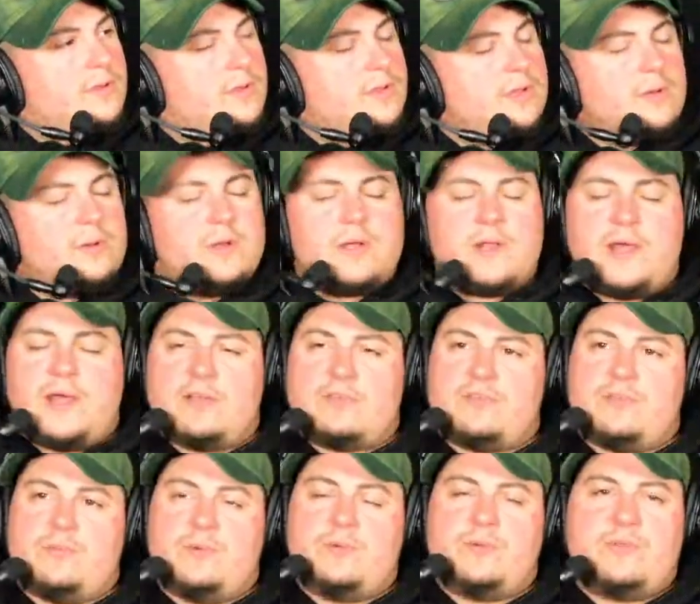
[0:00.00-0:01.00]
No, not
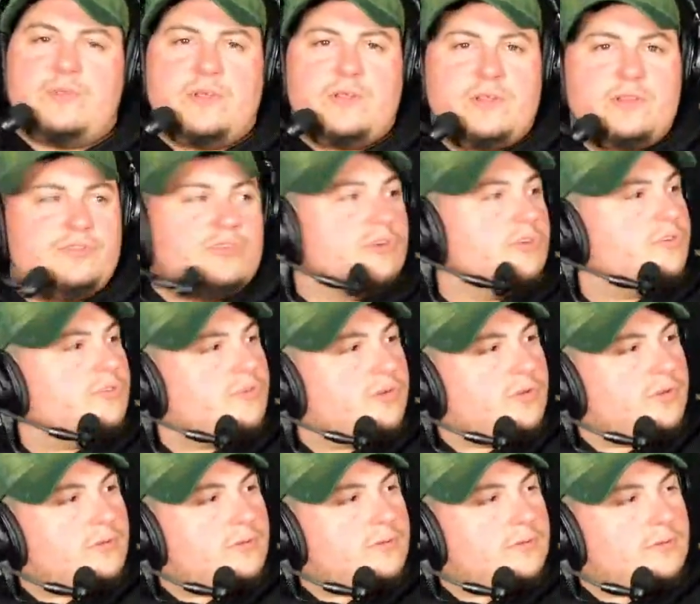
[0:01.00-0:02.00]
Ashton. What was the other?
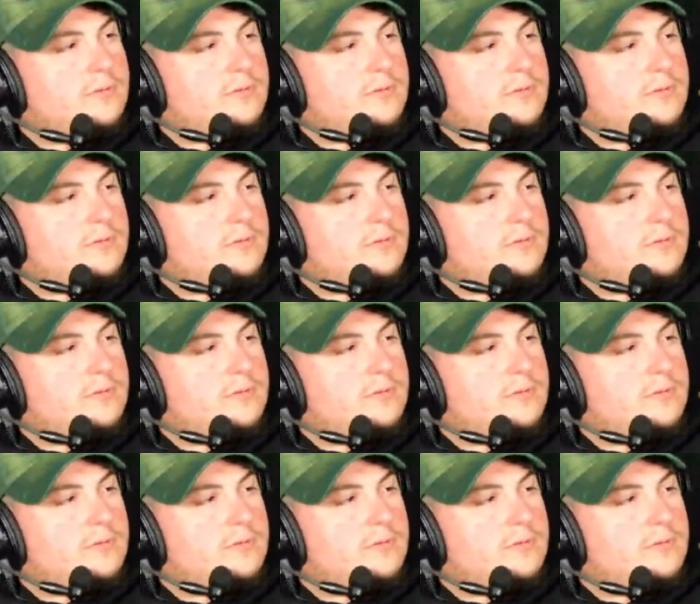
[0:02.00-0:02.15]
Churchill.